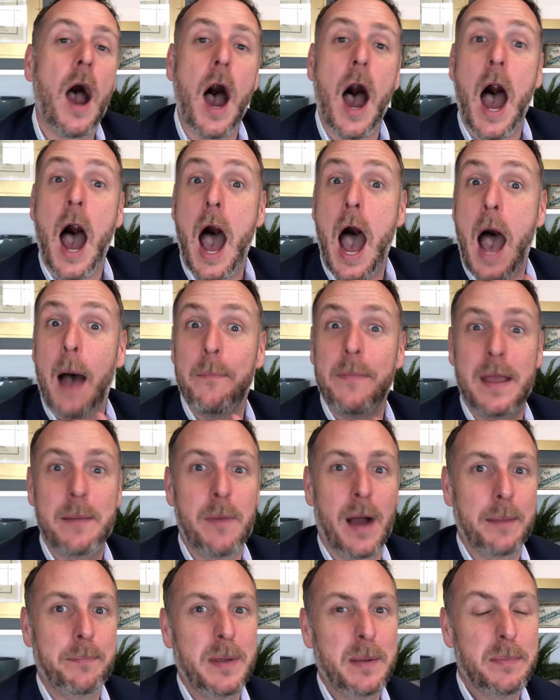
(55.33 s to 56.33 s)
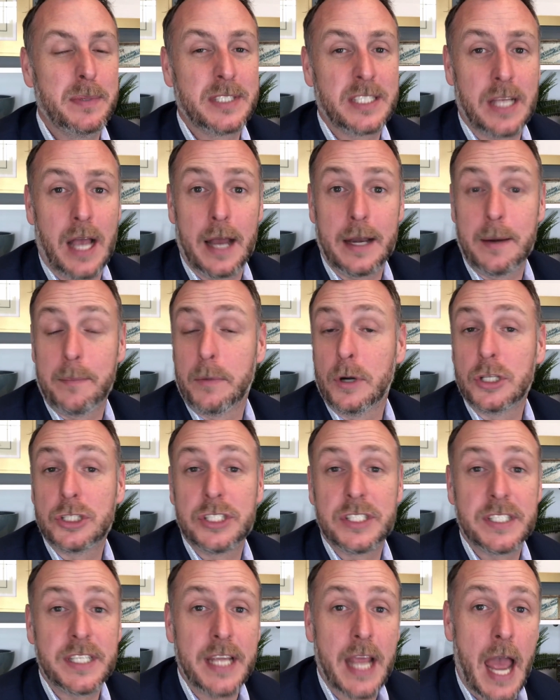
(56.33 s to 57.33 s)
They might be beside an
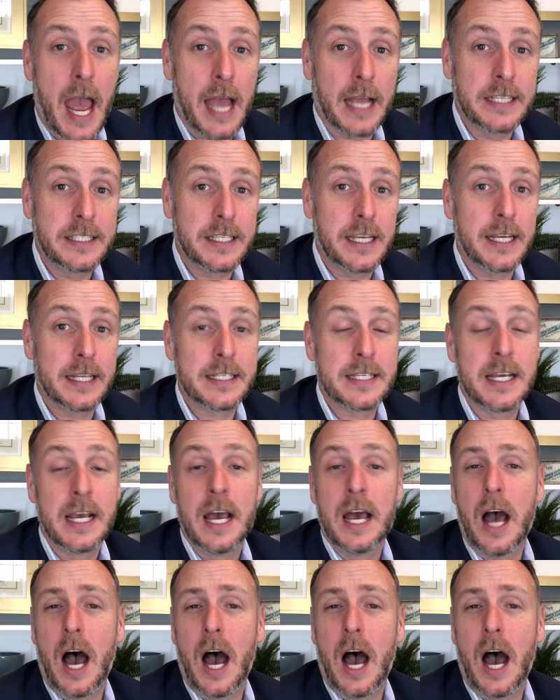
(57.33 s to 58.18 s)
emergency exit.